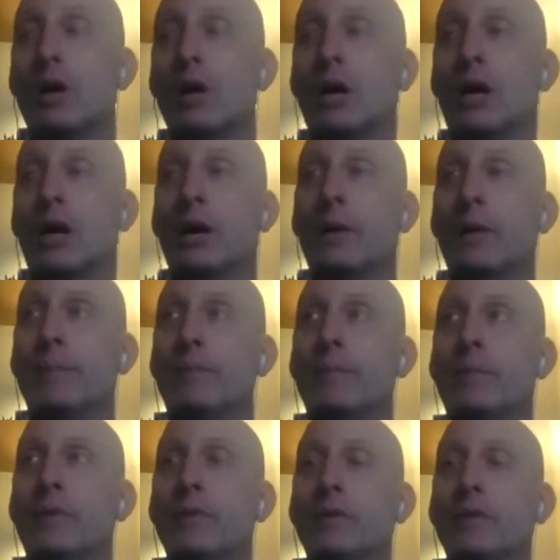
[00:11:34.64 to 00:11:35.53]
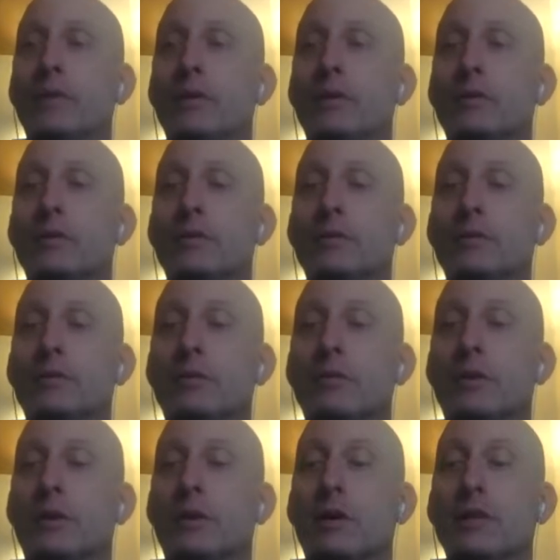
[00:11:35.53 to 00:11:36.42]

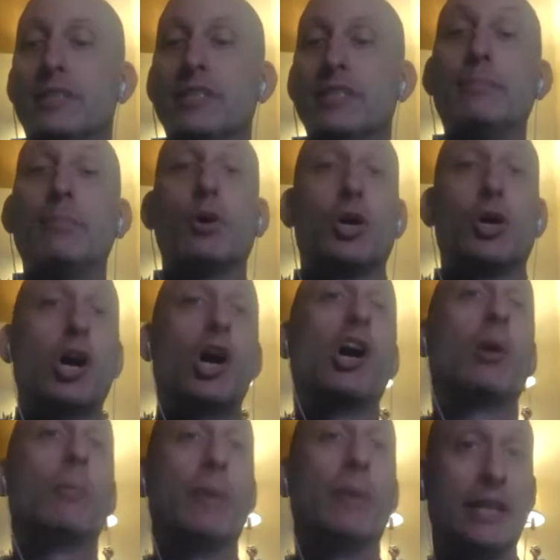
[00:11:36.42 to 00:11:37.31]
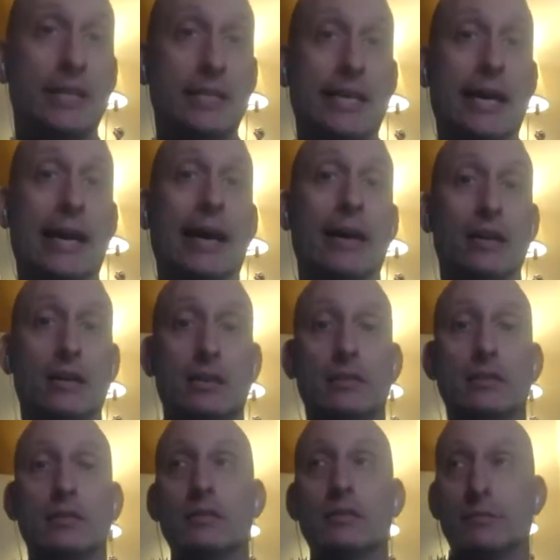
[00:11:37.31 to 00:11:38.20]
a deeper karmic debt
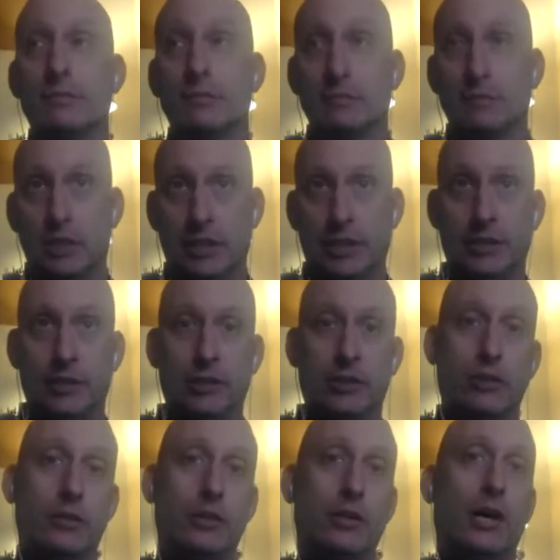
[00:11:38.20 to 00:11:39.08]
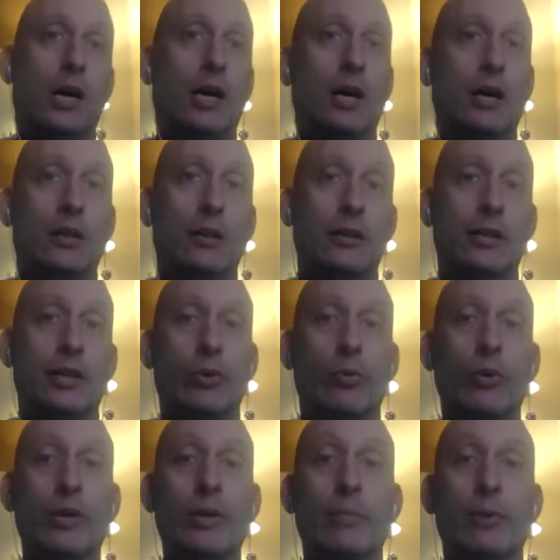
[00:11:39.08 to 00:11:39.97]
in their
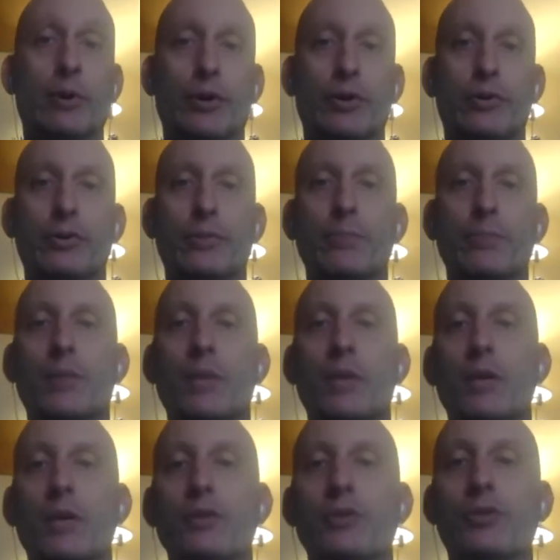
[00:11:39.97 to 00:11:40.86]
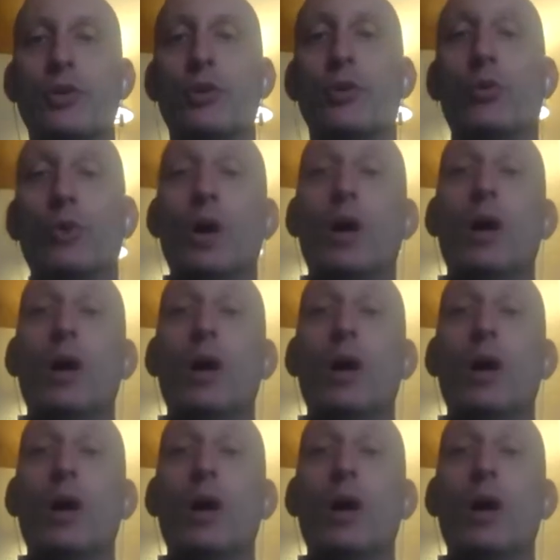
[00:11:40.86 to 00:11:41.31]
rebirth. So